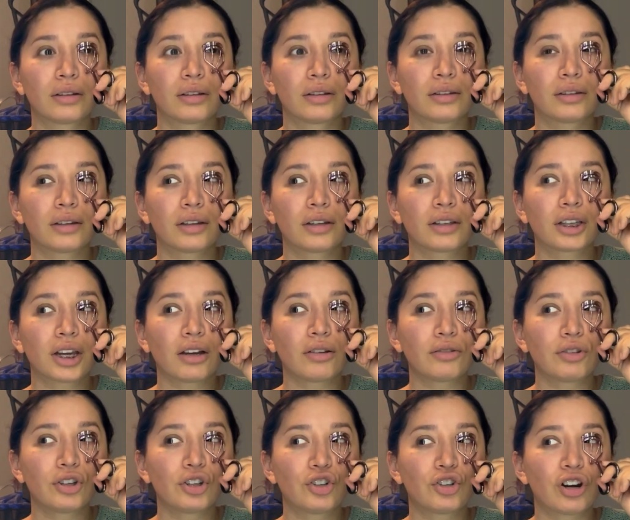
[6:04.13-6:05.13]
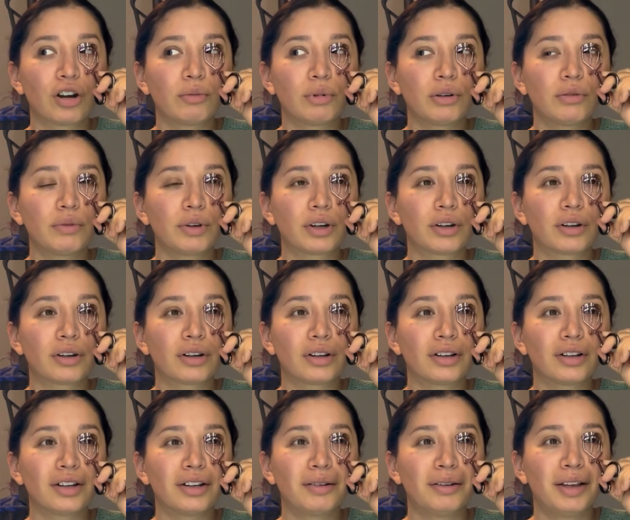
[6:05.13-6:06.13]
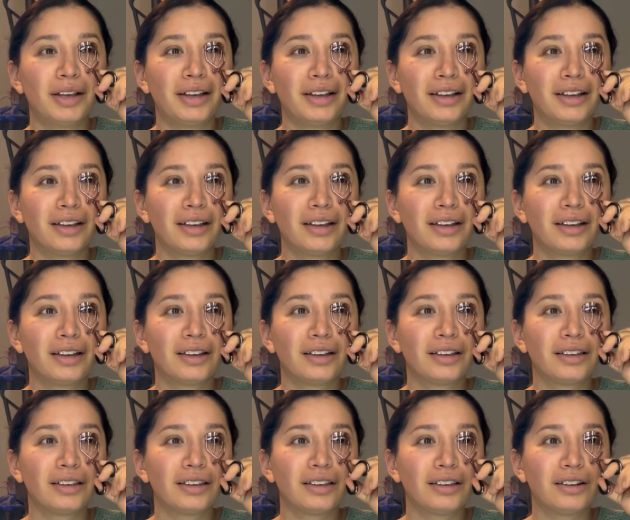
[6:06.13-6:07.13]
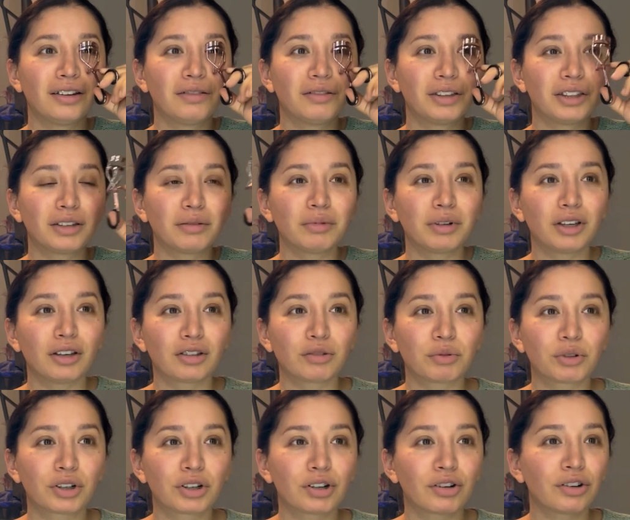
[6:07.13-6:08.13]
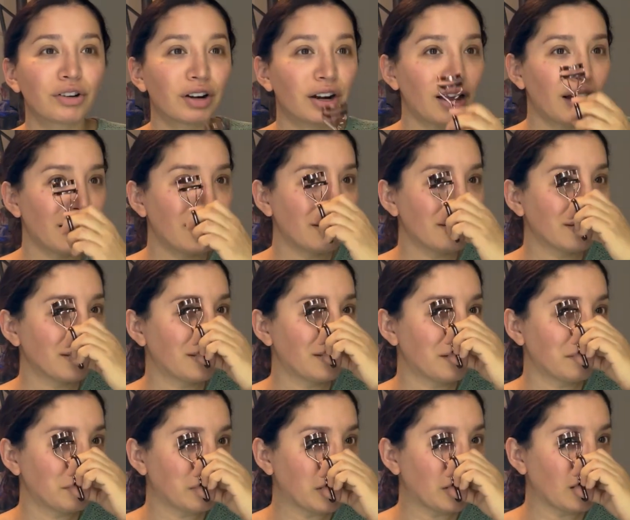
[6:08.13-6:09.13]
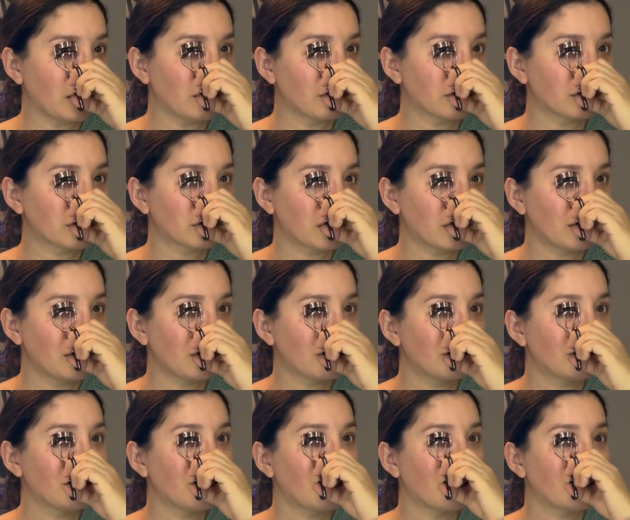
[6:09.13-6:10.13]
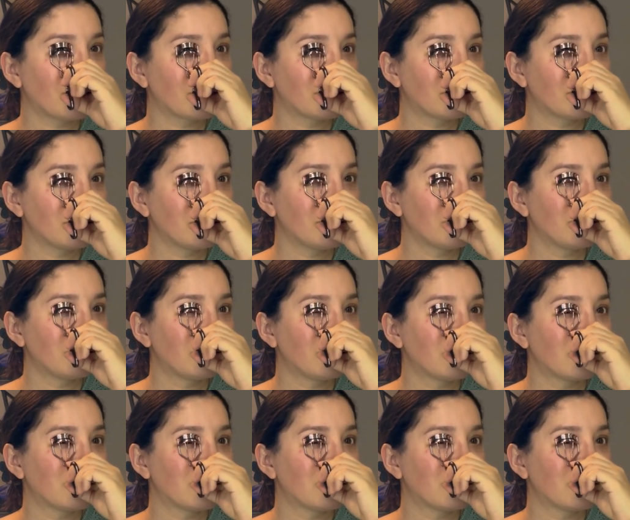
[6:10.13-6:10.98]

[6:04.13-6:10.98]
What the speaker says: It's like childhood trauma where, you know, when somebody else would curl your eyes and then they would get your skin and you're like, dude.